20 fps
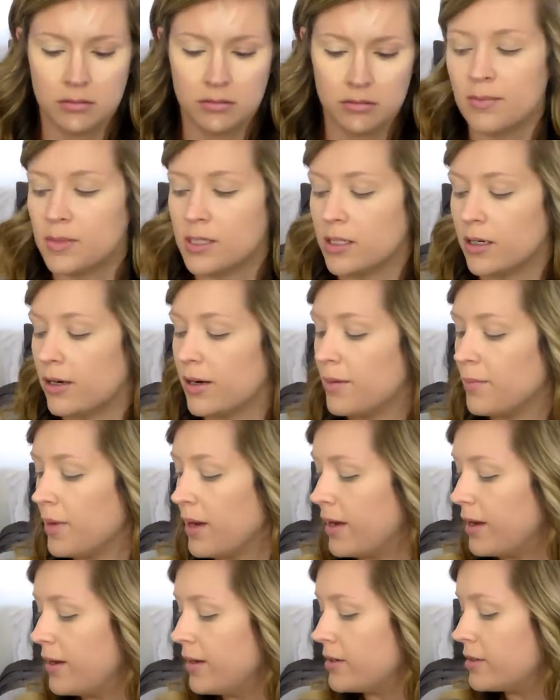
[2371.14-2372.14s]
I'm sorry,
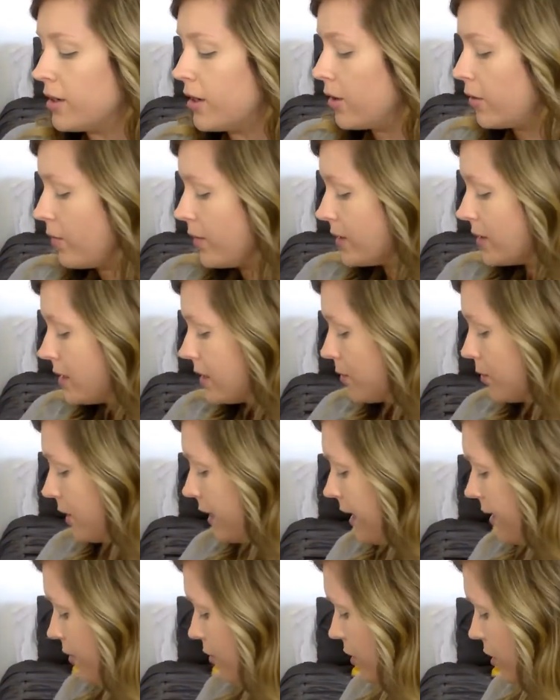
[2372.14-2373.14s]
my dog wants to
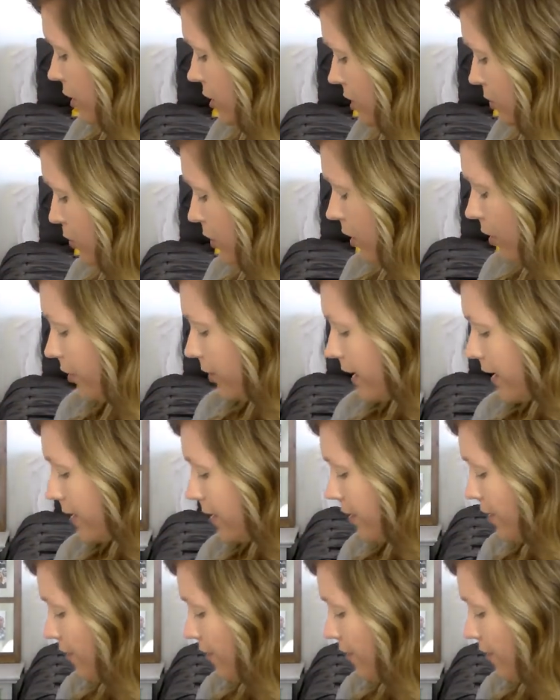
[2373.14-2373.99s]
play with his ball right